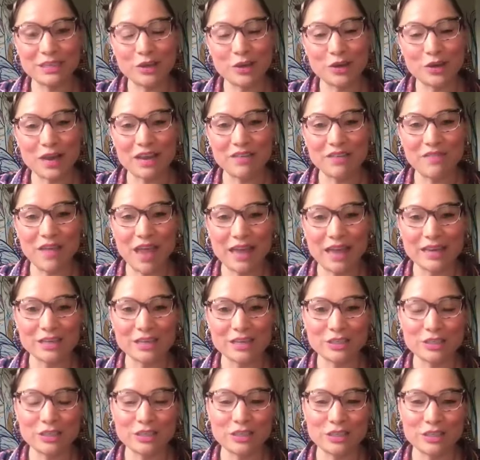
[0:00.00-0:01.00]
to your
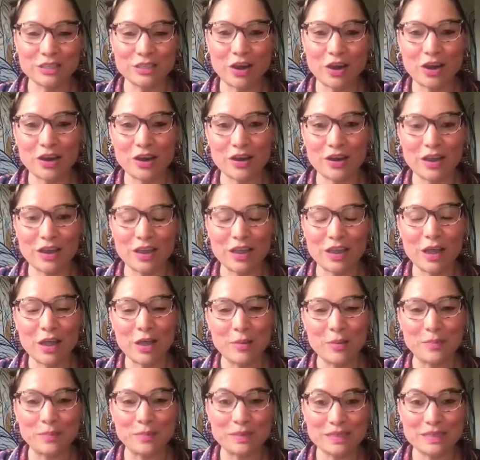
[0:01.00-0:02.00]
advantage to start
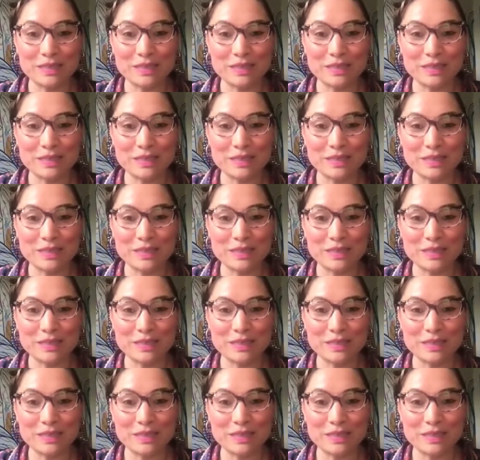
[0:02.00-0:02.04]
um,